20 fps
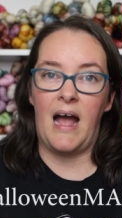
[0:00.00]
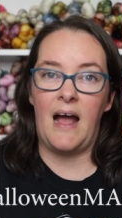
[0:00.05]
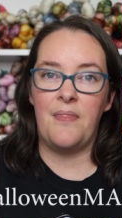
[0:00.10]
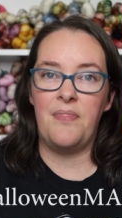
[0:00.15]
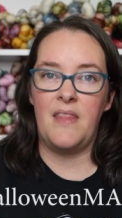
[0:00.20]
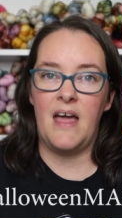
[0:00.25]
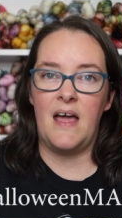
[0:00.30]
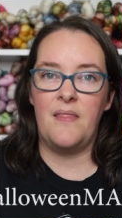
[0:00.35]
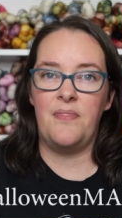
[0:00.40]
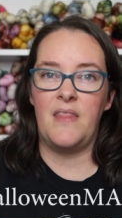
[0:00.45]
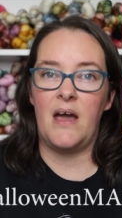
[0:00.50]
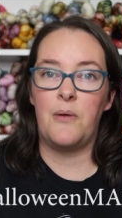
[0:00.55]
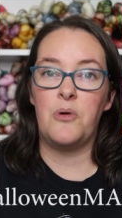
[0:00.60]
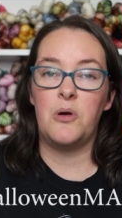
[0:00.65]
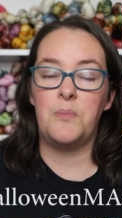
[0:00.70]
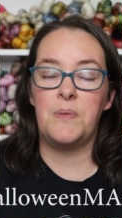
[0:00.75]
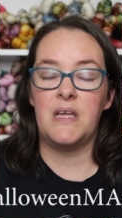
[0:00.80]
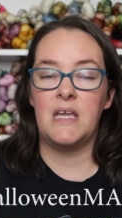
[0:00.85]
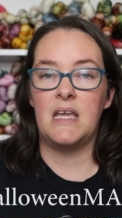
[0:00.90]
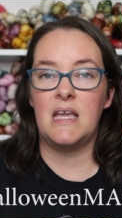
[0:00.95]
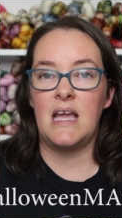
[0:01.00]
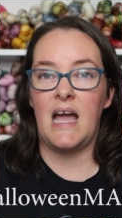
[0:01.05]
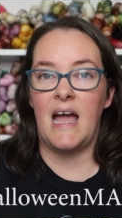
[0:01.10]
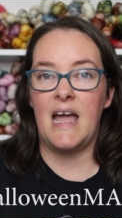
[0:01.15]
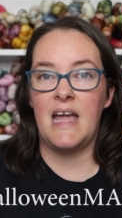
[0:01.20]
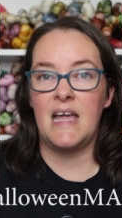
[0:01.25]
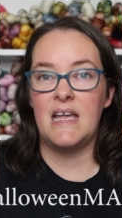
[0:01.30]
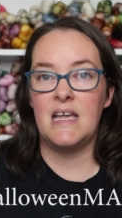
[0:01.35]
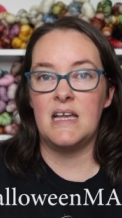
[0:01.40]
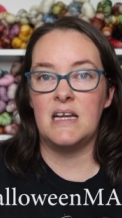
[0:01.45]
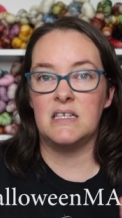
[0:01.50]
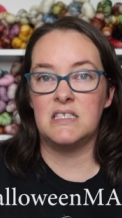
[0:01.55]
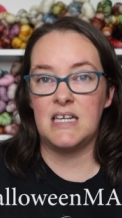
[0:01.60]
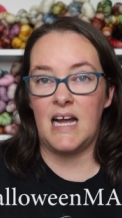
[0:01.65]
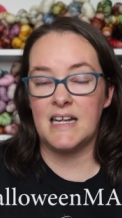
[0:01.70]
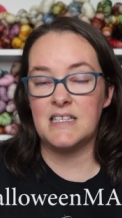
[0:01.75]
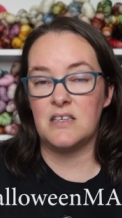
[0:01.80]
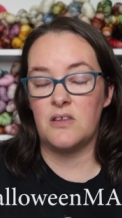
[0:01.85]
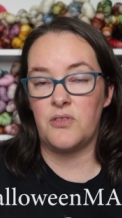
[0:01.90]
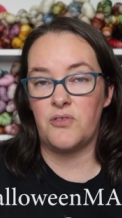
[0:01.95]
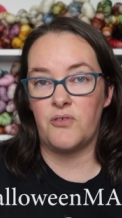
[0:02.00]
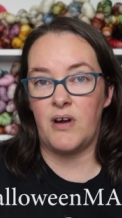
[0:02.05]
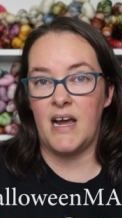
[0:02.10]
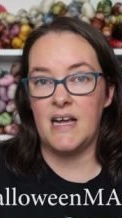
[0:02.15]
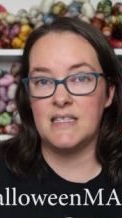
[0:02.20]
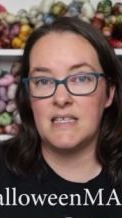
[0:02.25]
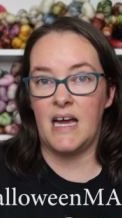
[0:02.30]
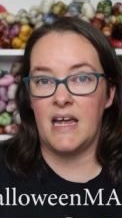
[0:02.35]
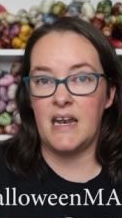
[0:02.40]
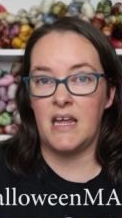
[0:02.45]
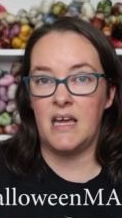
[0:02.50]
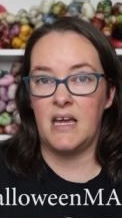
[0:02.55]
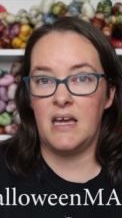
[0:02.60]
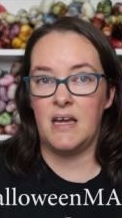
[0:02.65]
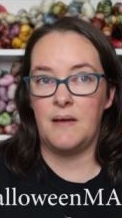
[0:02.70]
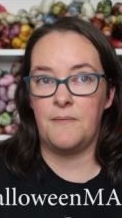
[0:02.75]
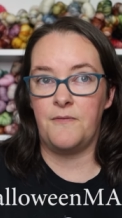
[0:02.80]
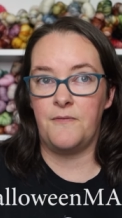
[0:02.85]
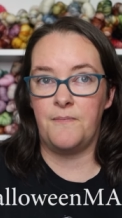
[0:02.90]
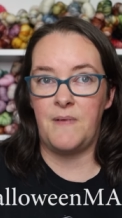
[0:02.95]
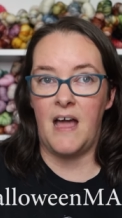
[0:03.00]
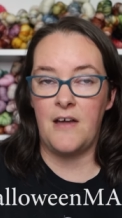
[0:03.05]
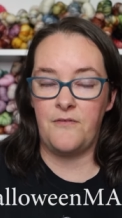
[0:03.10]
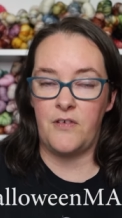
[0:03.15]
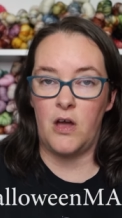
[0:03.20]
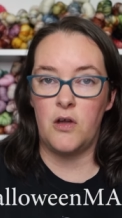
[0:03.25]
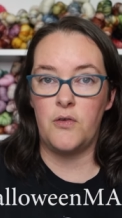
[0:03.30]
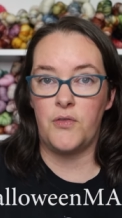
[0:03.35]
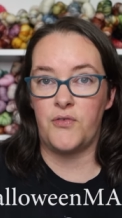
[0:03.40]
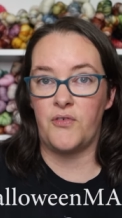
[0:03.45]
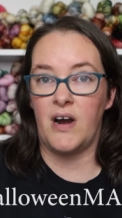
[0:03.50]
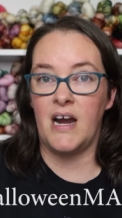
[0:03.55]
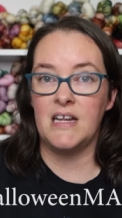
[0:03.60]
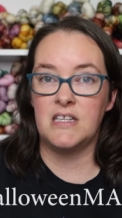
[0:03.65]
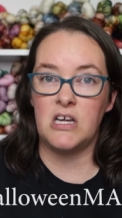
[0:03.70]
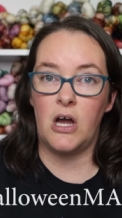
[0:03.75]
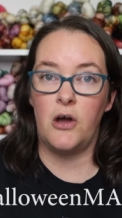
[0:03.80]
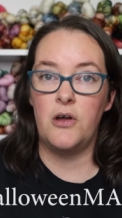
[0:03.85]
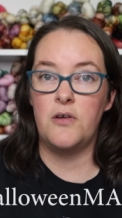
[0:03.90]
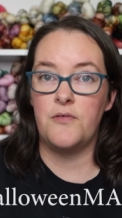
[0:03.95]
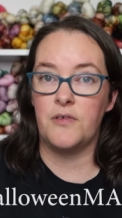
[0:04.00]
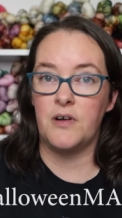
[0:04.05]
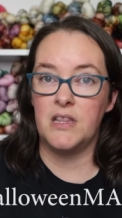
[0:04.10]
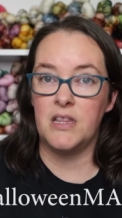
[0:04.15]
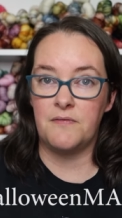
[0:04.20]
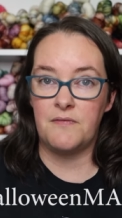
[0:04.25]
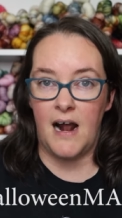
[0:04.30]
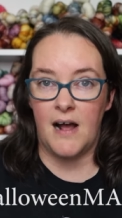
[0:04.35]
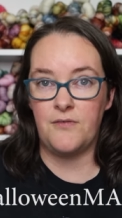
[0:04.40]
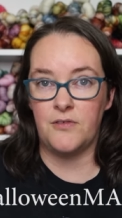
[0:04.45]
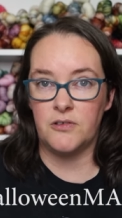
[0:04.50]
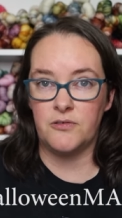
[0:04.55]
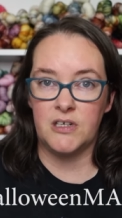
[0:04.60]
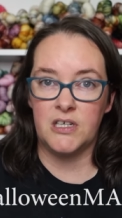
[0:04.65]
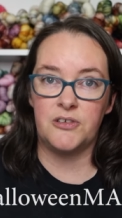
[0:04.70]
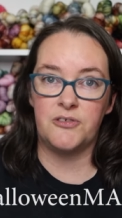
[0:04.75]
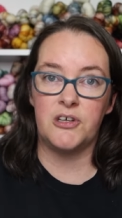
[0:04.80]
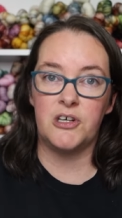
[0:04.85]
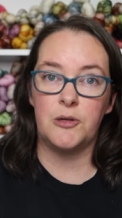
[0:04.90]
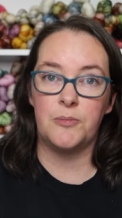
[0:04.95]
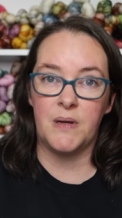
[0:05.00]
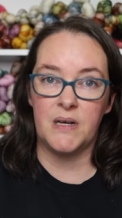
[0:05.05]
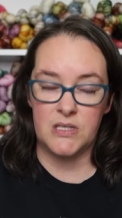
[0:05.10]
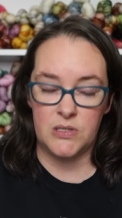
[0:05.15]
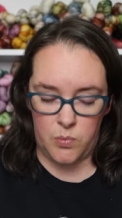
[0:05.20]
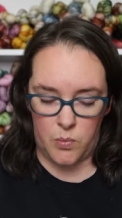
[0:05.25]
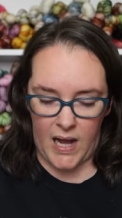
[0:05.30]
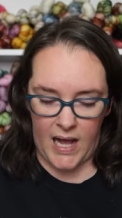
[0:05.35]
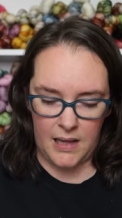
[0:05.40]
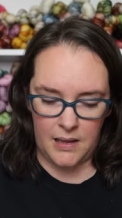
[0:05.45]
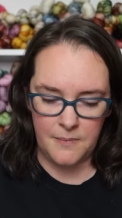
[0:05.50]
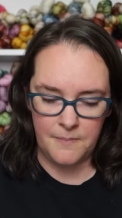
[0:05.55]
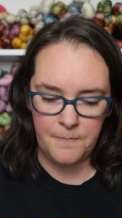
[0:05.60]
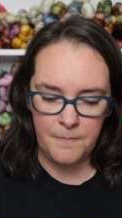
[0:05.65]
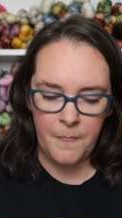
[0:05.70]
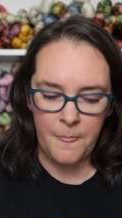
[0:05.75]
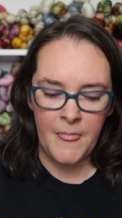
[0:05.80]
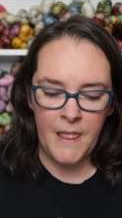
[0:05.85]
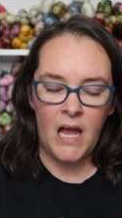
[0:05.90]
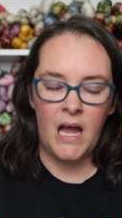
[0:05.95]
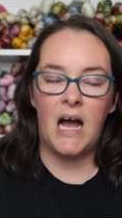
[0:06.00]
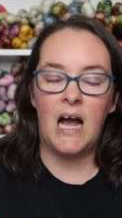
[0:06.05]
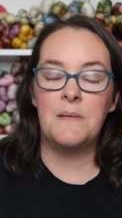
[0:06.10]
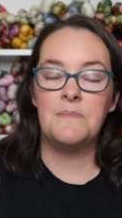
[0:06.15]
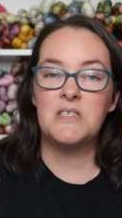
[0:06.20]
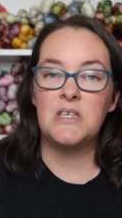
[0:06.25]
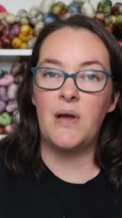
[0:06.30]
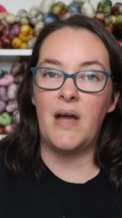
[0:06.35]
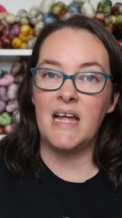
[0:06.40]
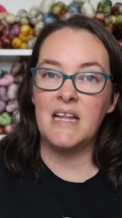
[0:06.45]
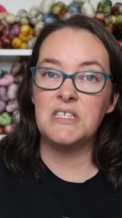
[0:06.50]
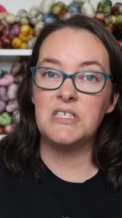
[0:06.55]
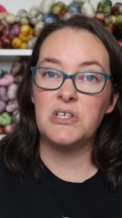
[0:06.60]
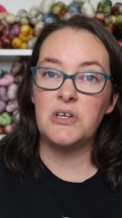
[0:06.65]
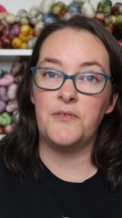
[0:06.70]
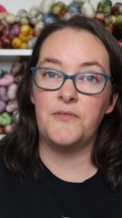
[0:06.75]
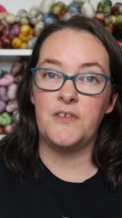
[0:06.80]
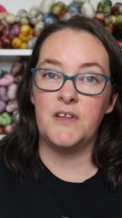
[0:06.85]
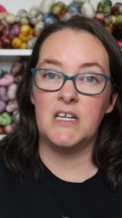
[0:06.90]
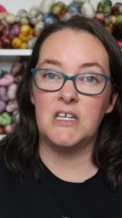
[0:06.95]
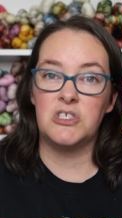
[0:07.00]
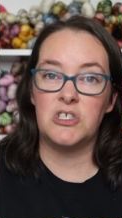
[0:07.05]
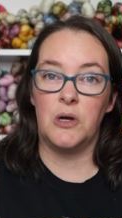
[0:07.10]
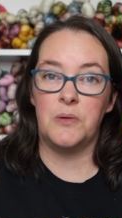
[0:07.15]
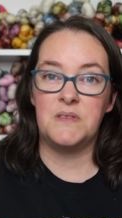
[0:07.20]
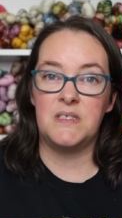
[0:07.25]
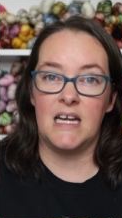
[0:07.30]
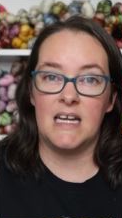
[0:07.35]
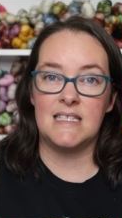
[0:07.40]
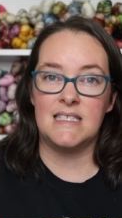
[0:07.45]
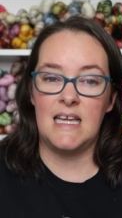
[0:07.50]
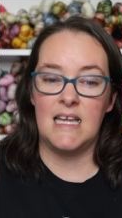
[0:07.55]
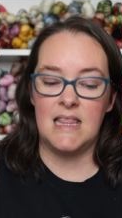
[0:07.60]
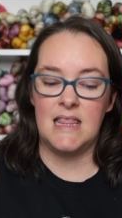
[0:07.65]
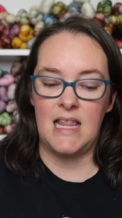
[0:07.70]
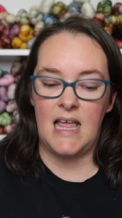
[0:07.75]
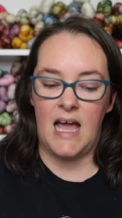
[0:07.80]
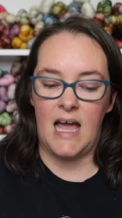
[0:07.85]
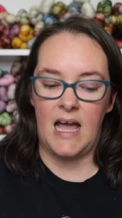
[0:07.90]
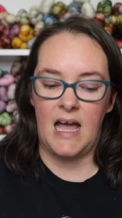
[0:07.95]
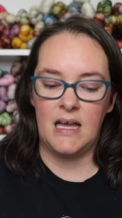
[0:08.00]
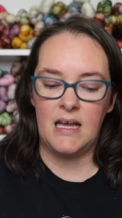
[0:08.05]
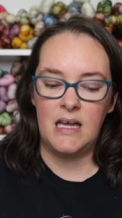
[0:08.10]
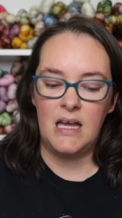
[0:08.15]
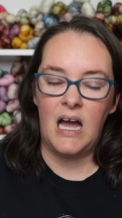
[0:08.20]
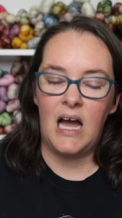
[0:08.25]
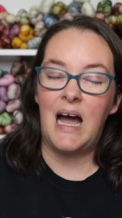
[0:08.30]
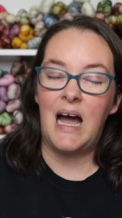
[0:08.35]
And then there will be a chatter thread and a FO thread over in the Ravelry group as well. So enter your finished objects in there.